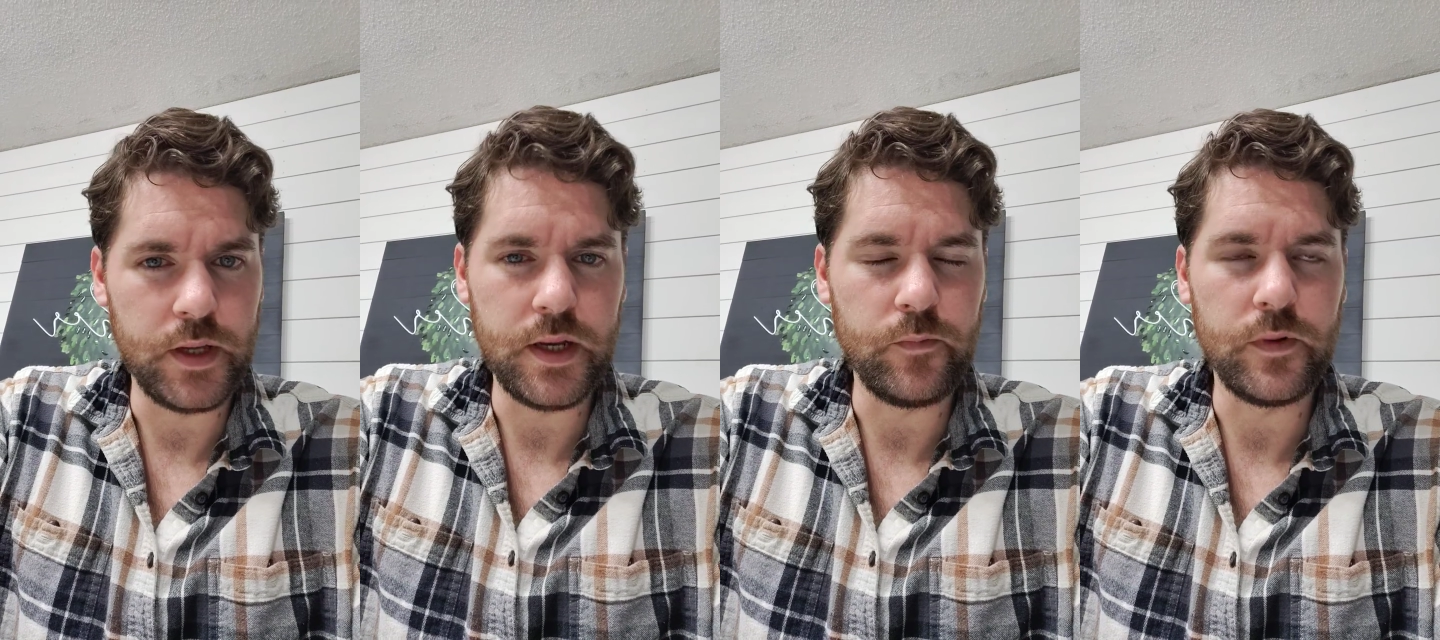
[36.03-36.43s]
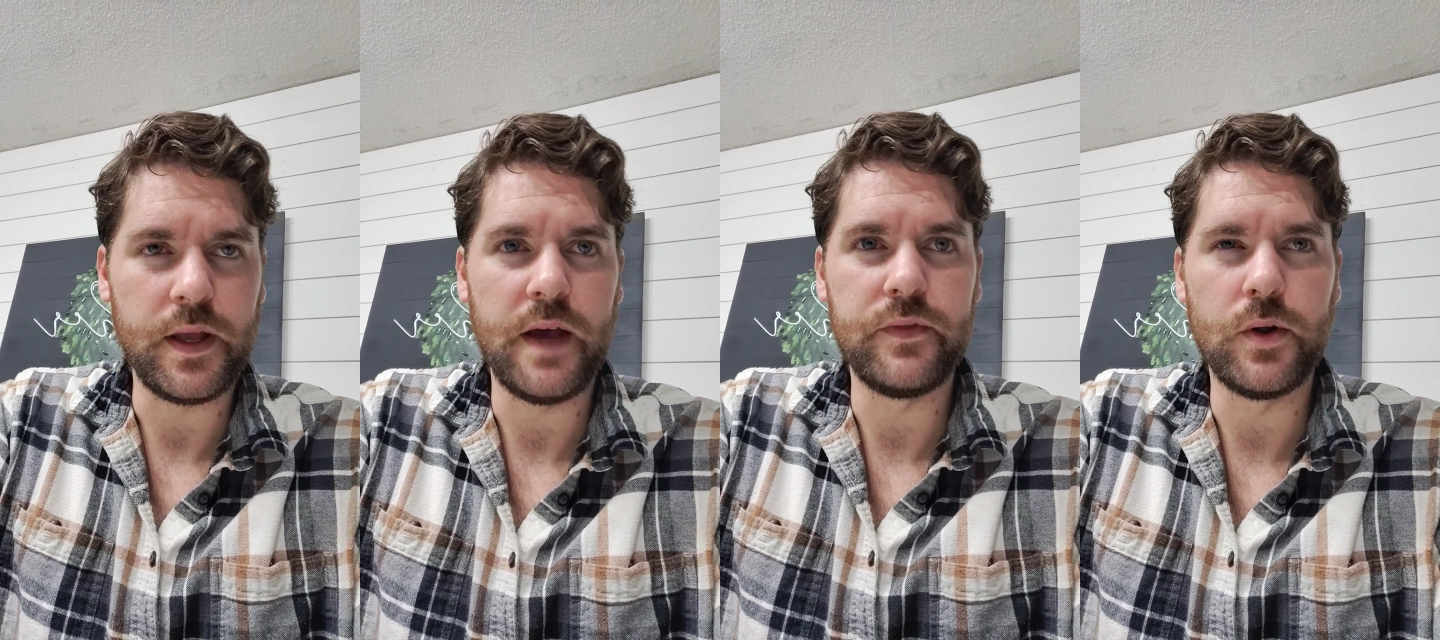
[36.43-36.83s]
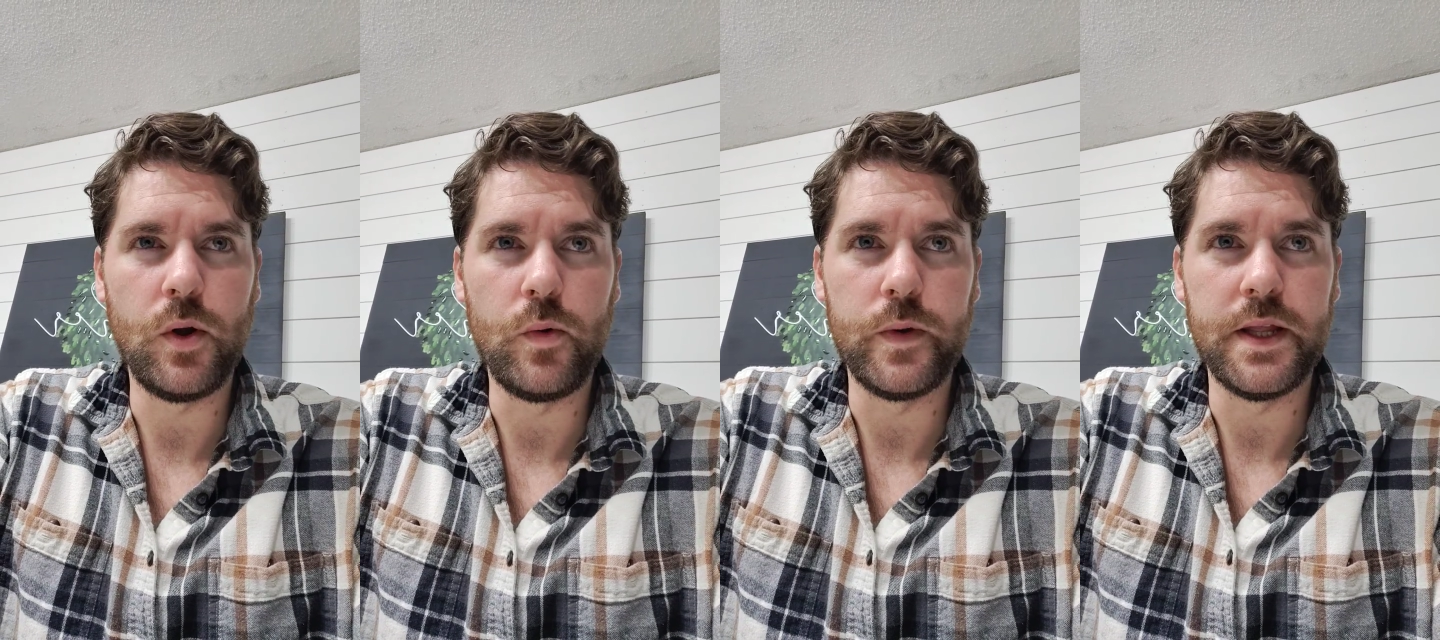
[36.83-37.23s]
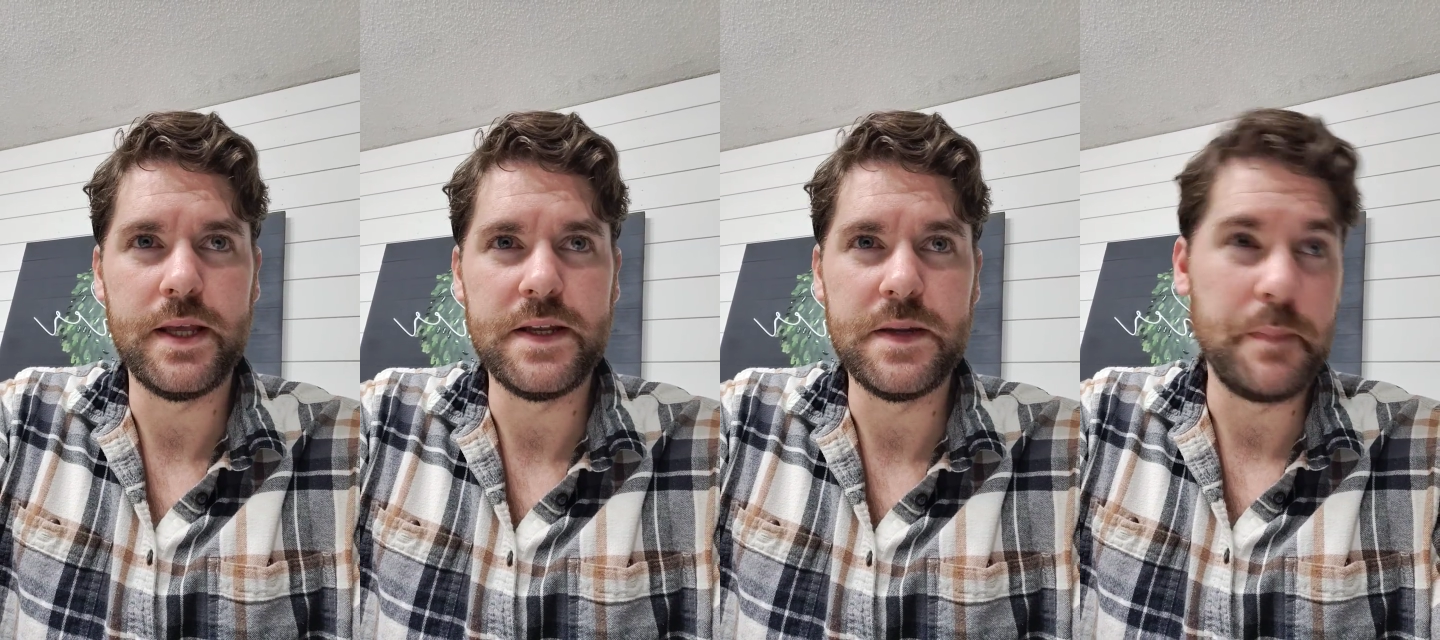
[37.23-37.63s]
They didn't really have their own
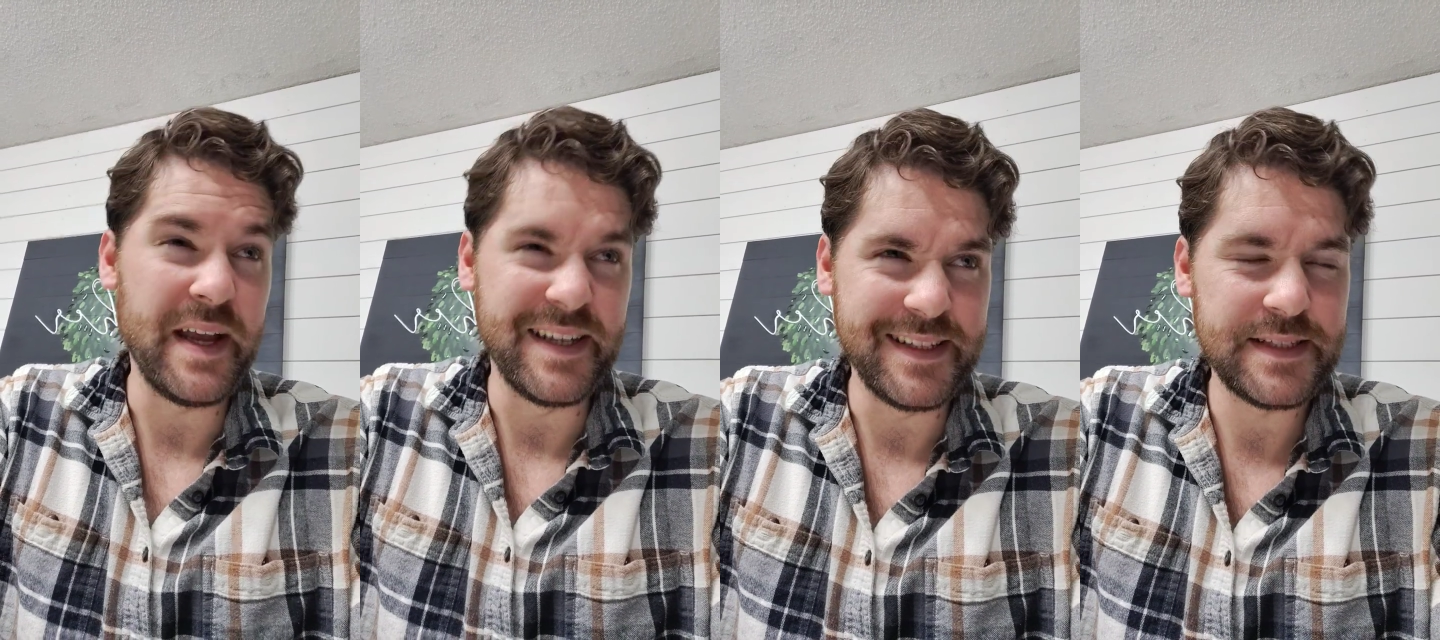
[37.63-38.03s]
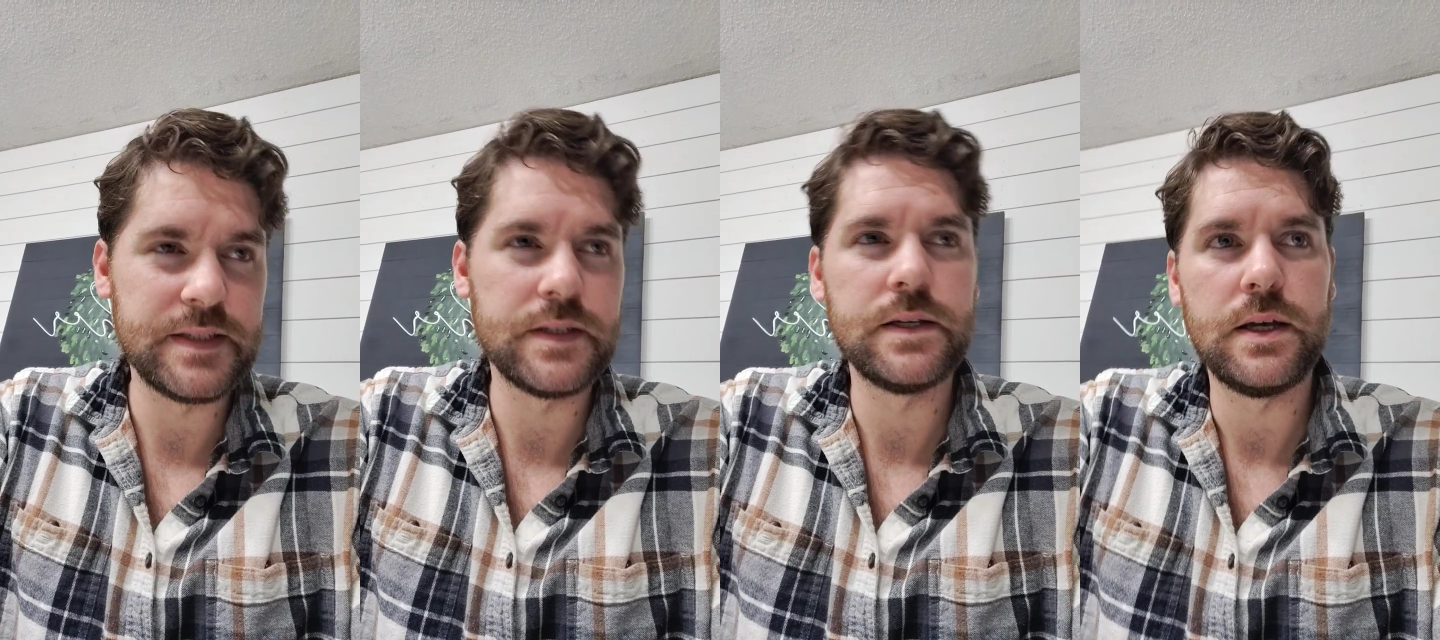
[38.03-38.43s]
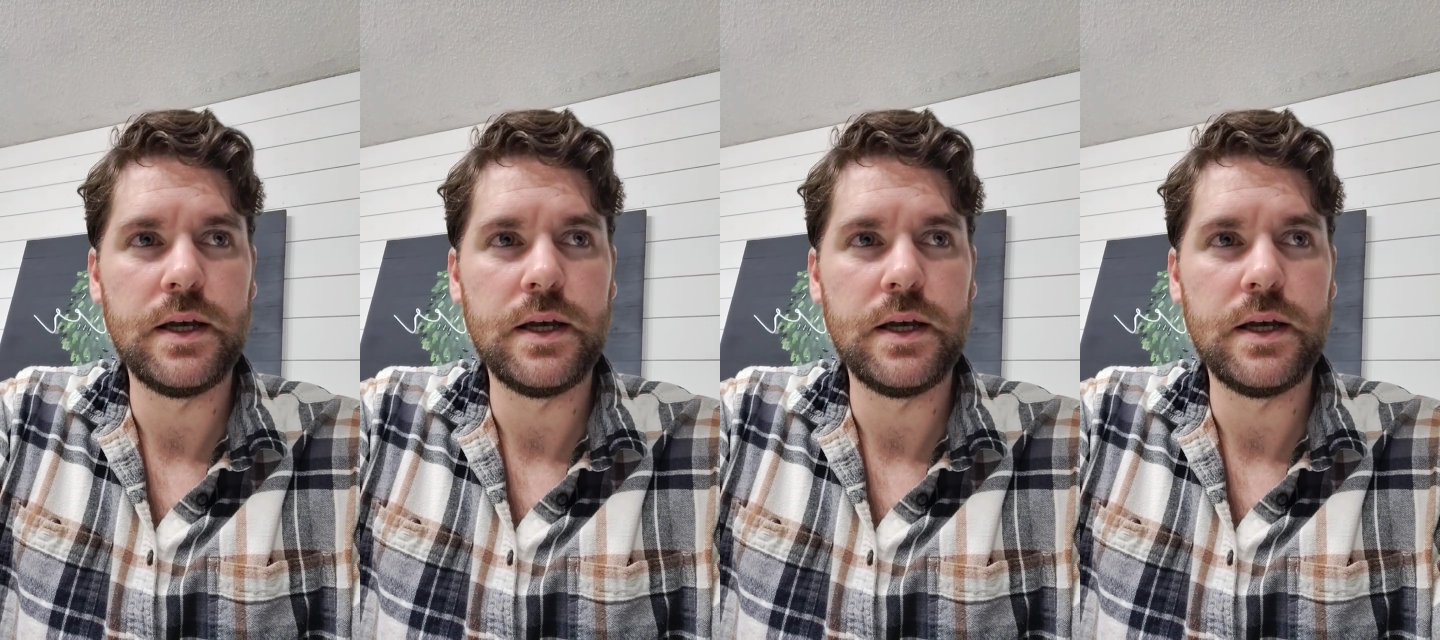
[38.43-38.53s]
independence.